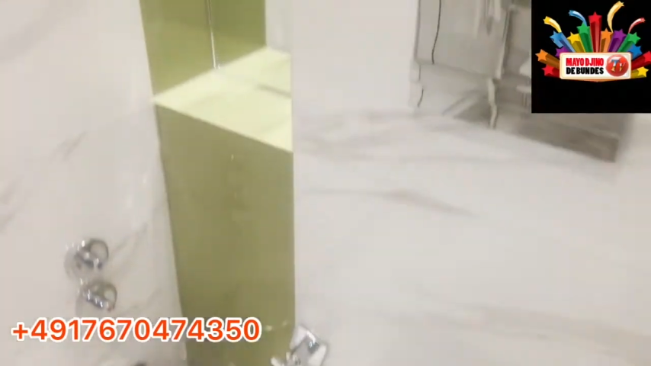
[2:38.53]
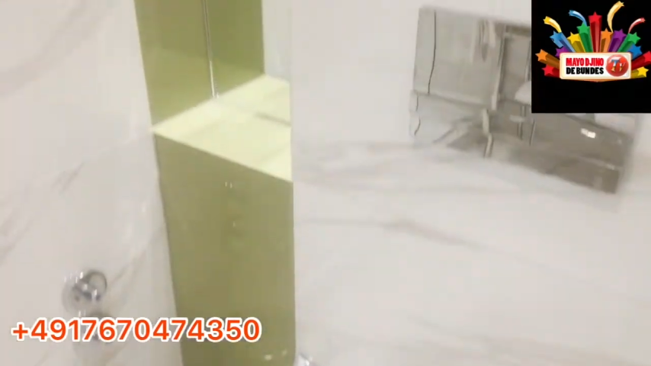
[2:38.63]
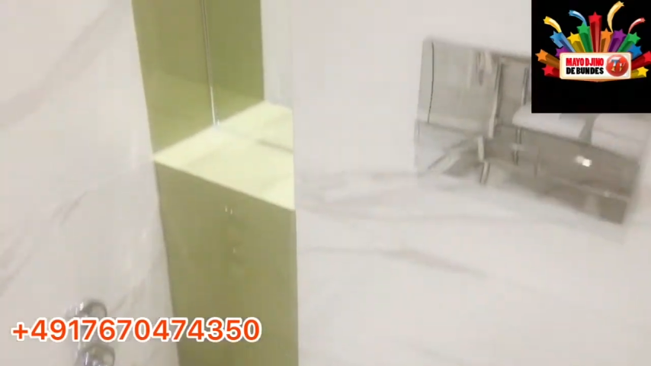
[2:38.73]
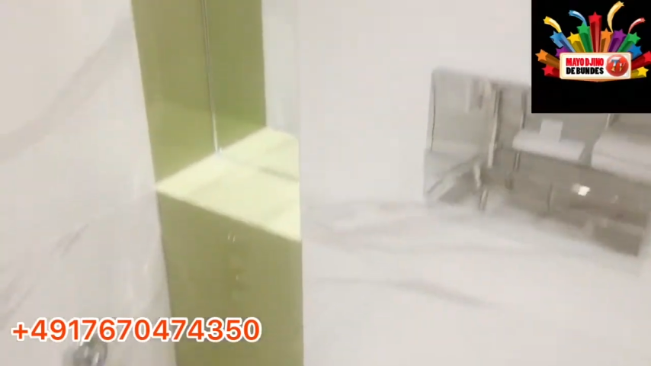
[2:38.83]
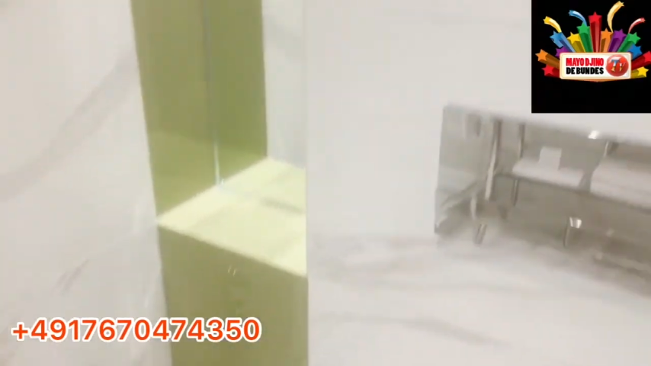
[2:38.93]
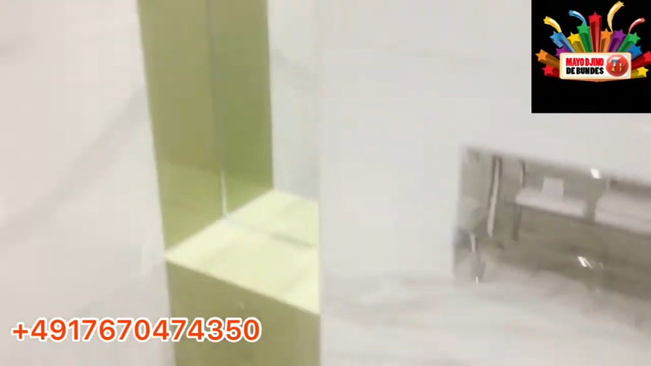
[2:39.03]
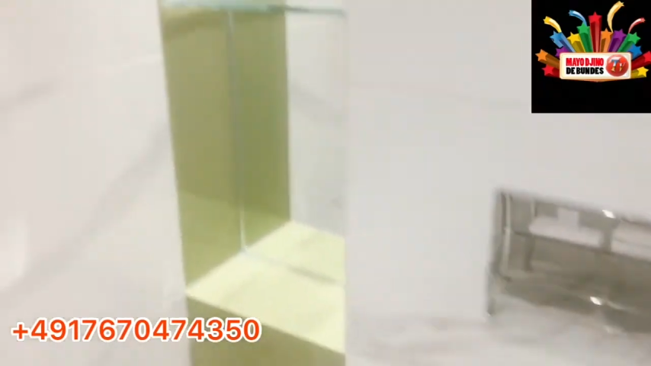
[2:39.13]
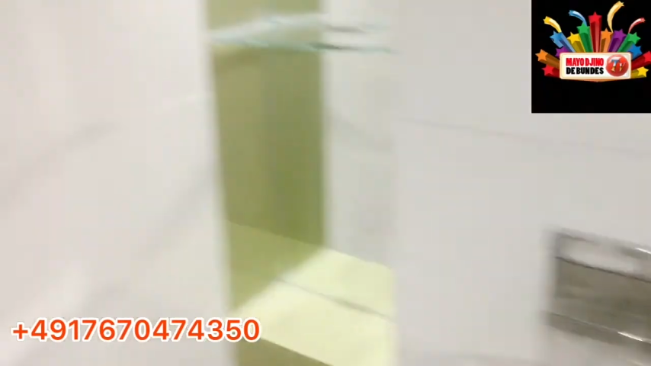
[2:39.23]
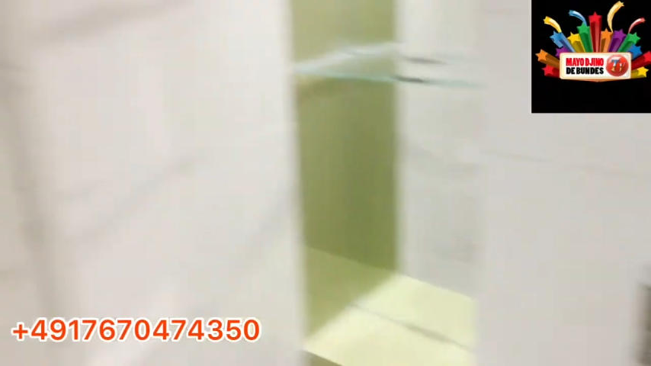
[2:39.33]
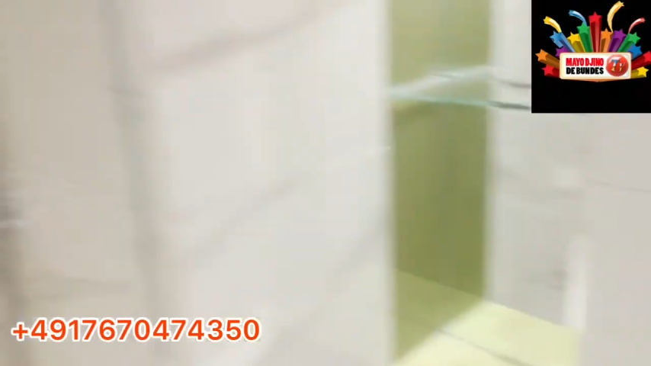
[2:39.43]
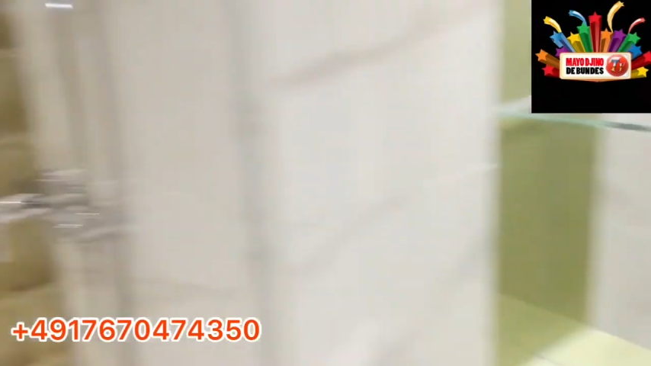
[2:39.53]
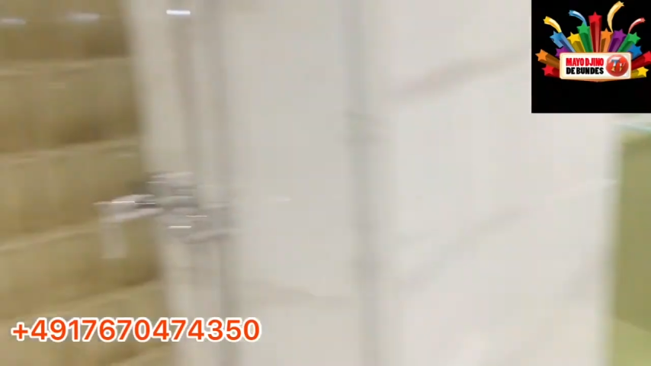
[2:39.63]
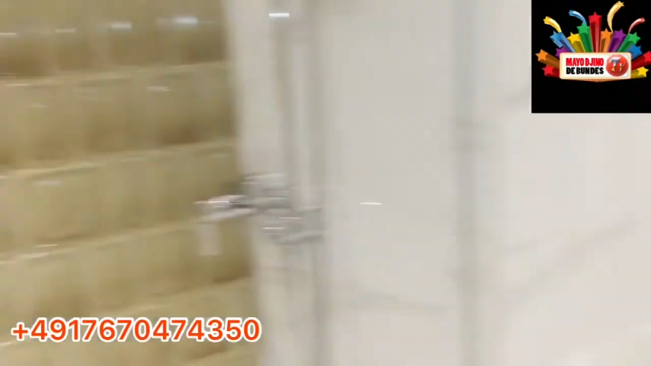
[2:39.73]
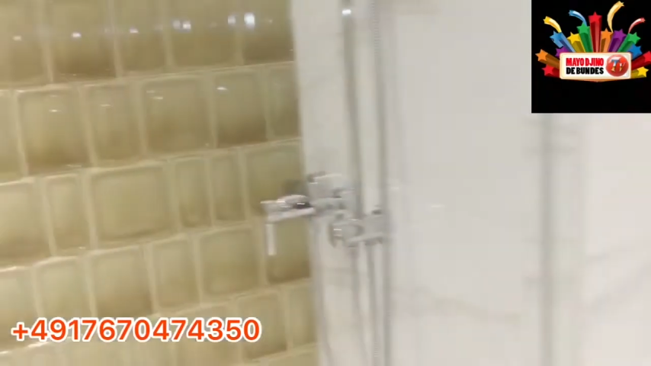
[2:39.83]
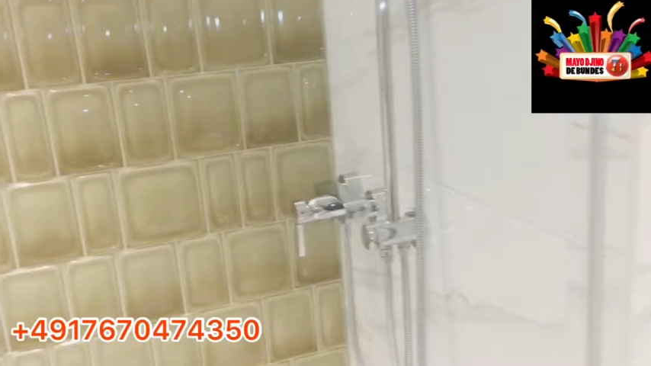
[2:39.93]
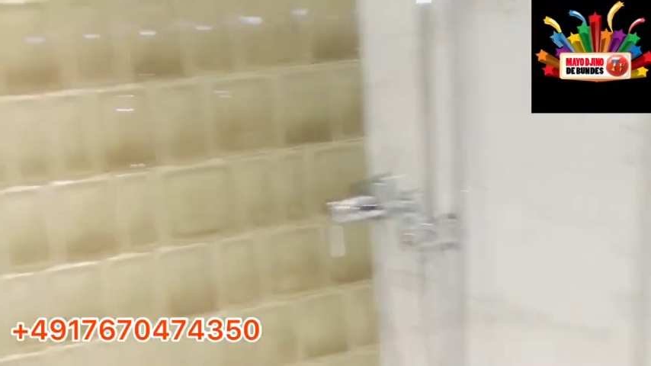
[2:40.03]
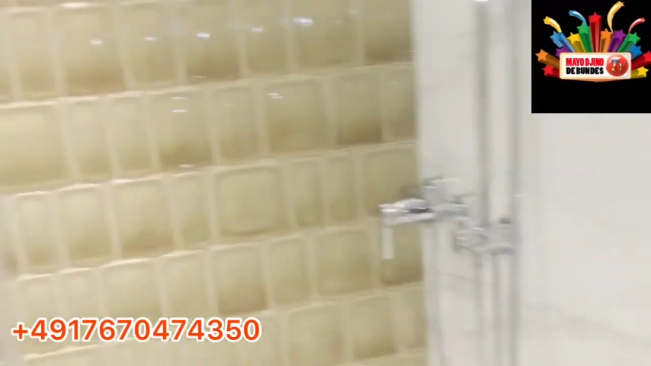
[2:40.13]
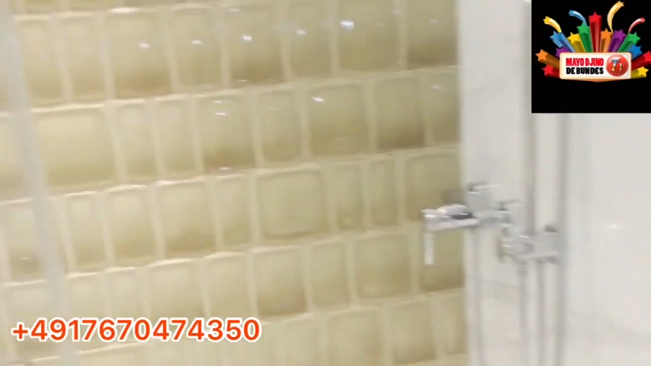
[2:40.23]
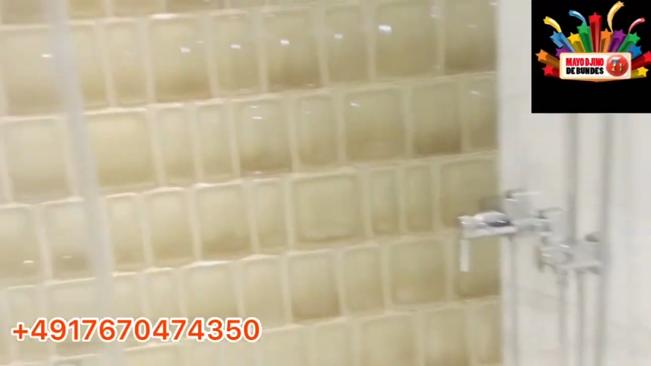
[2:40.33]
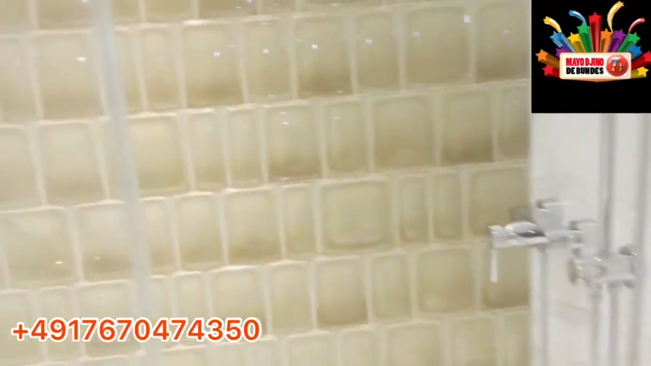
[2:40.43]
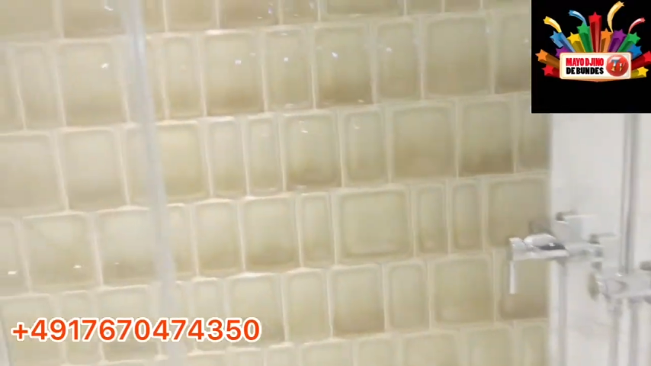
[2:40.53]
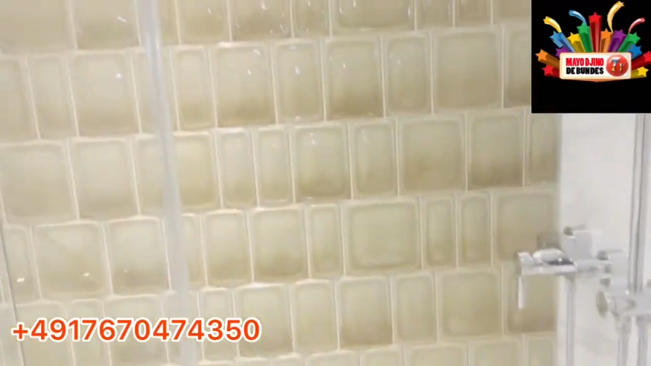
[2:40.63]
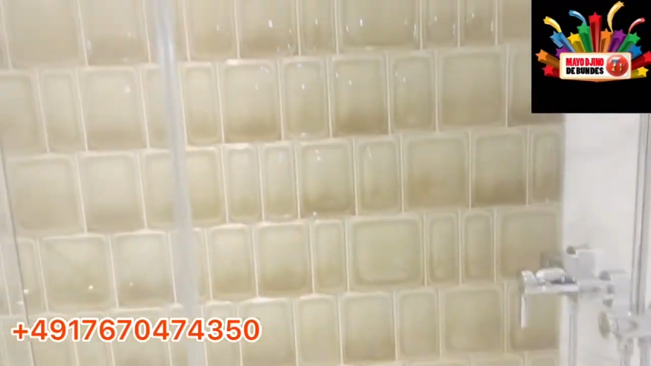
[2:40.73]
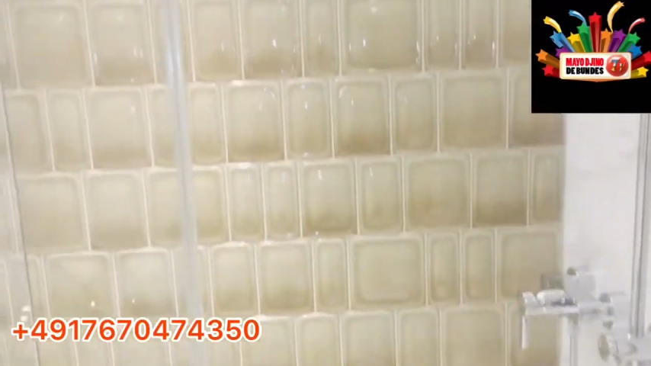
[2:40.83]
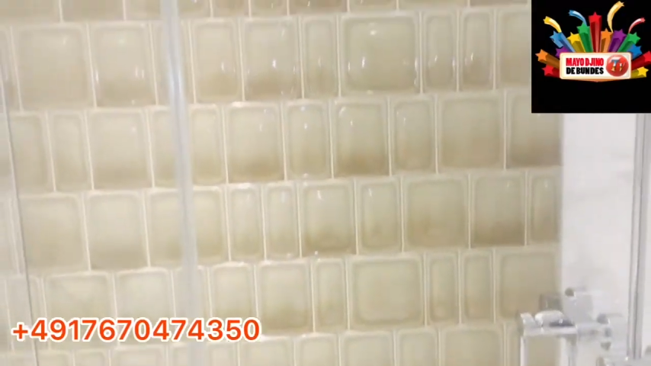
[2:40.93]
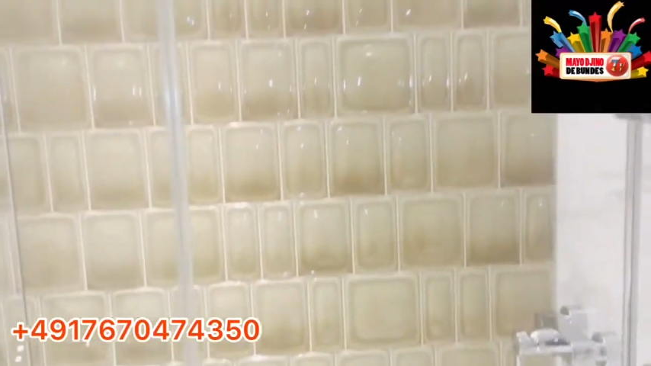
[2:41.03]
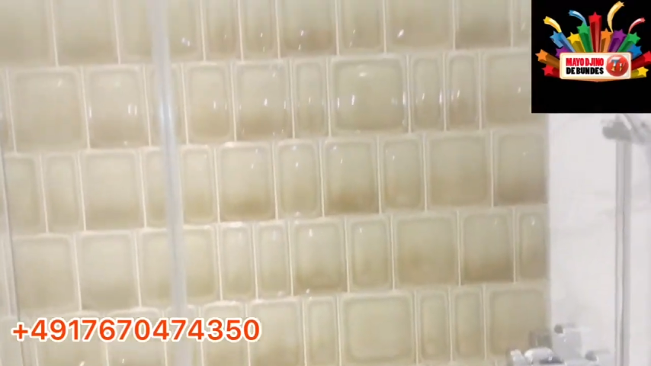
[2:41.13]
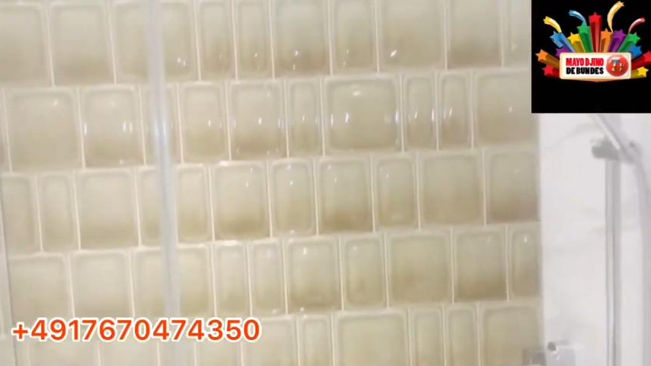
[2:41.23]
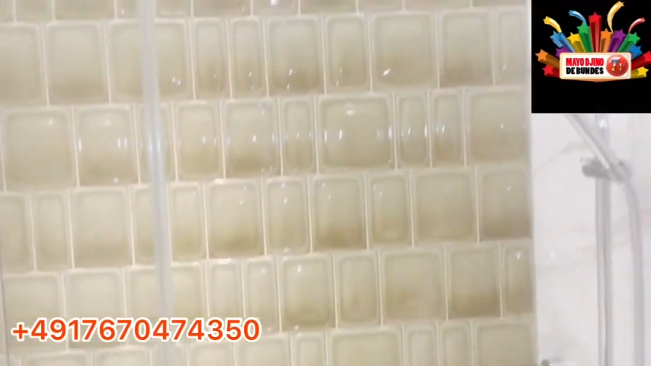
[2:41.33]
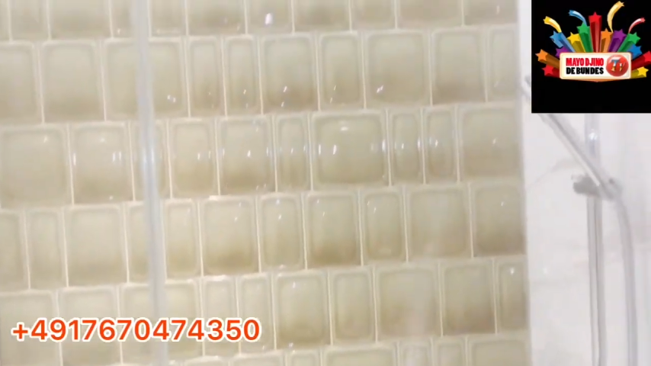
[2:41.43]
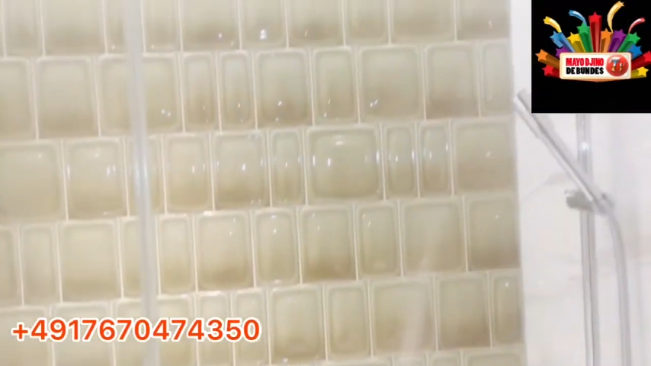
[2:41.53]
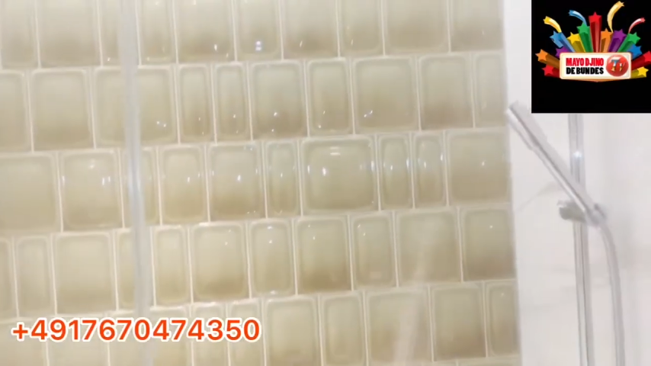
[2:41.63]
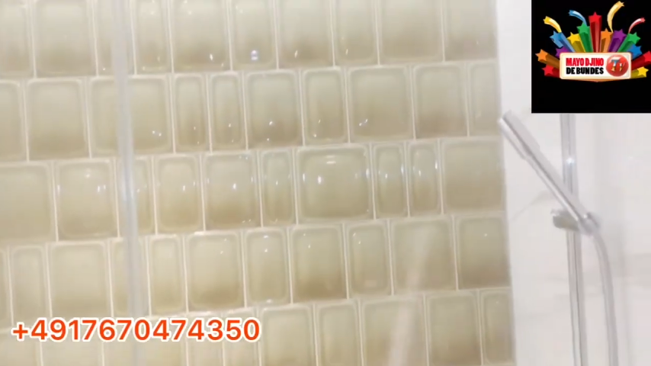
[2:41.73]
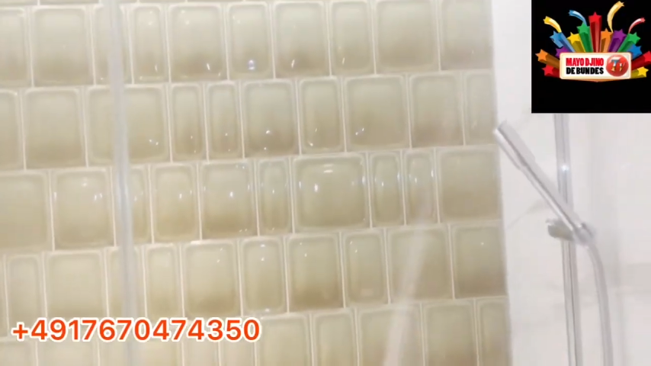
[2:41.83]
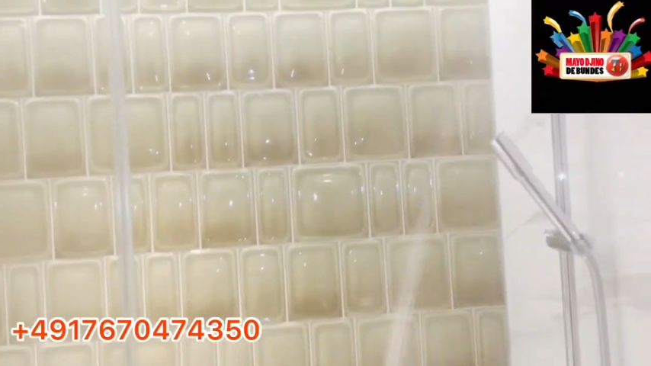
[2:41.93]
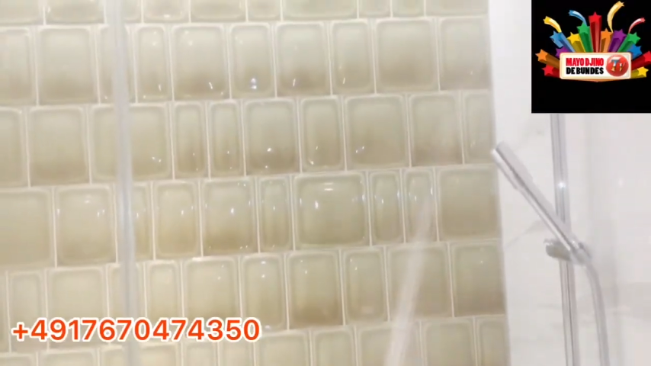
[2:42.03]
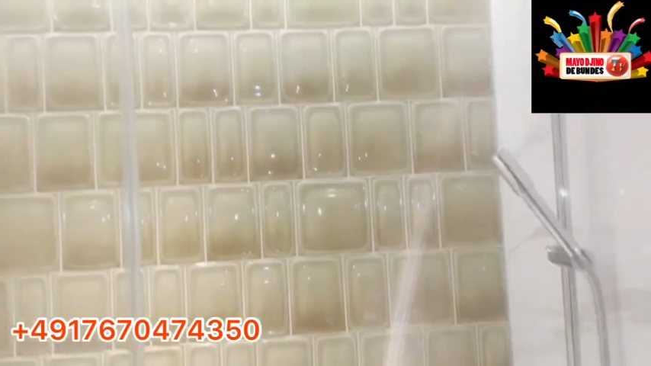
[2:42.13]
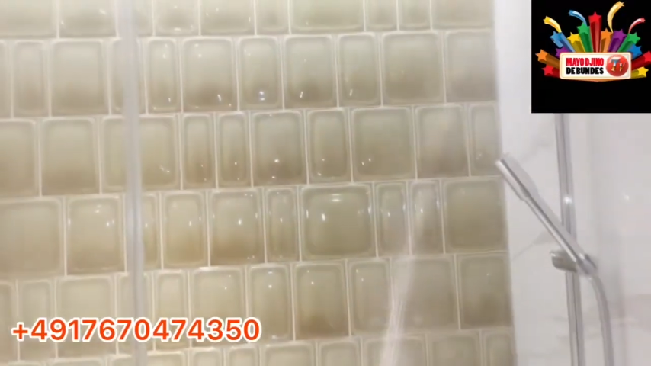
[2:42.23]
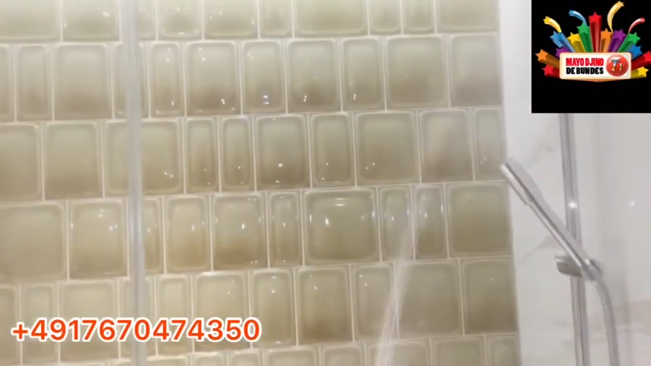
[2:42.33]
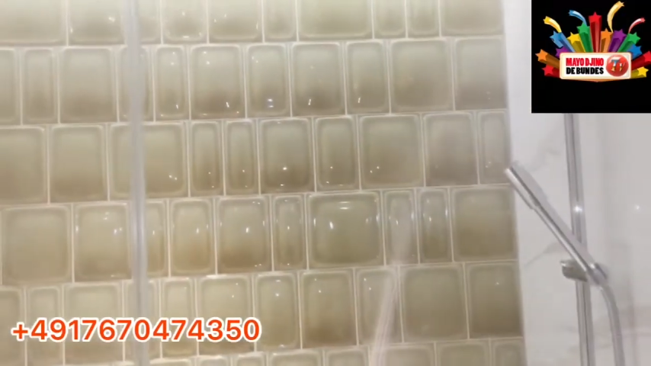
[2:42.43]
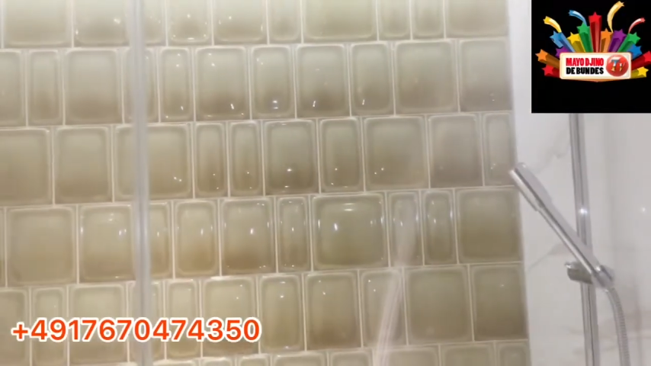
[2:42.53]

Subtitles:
No face is visible, so there are no lips to read.